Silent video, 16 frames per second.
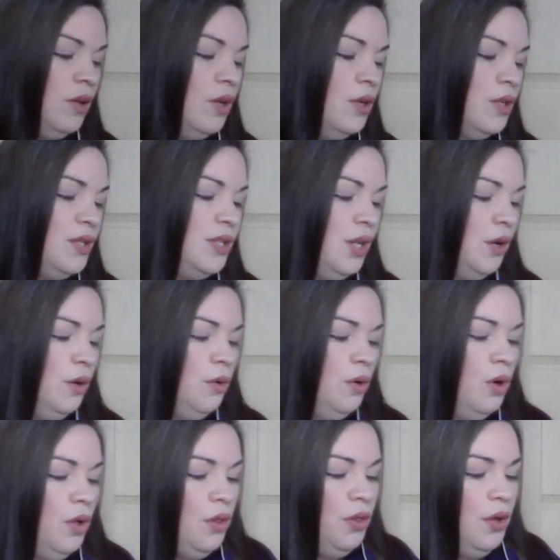
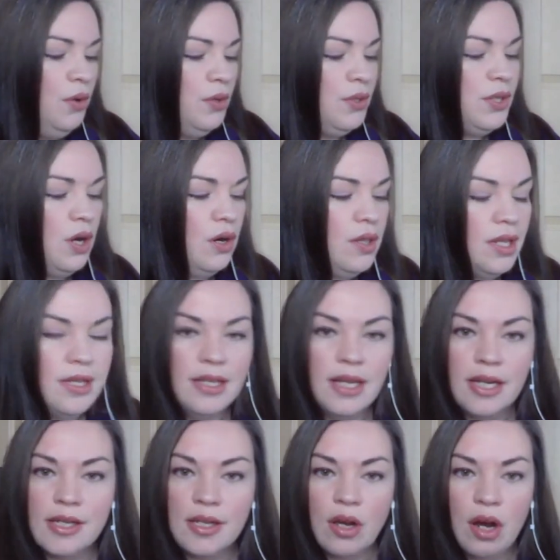so those are the
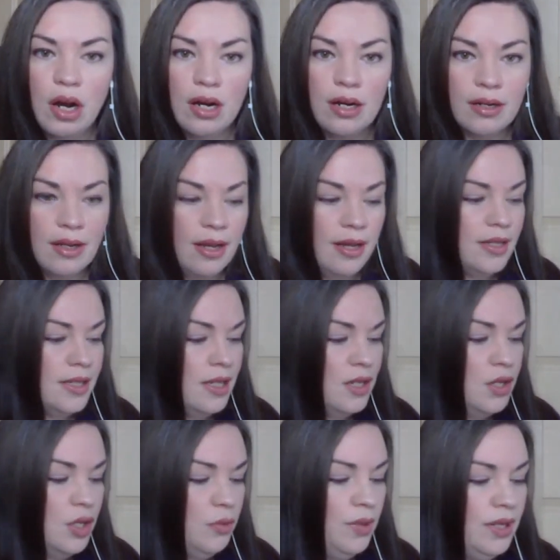6 card kits
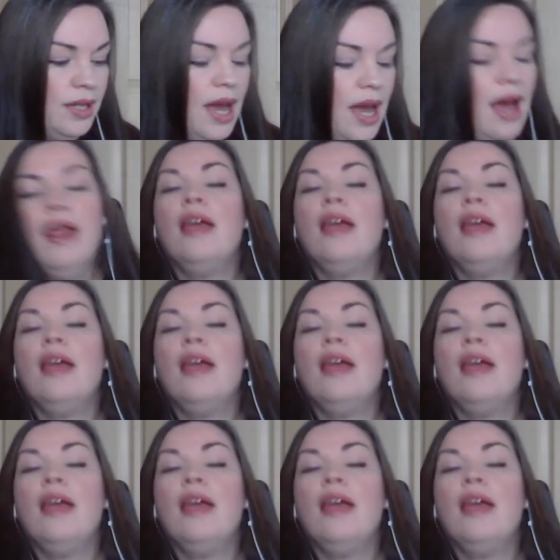that you would get.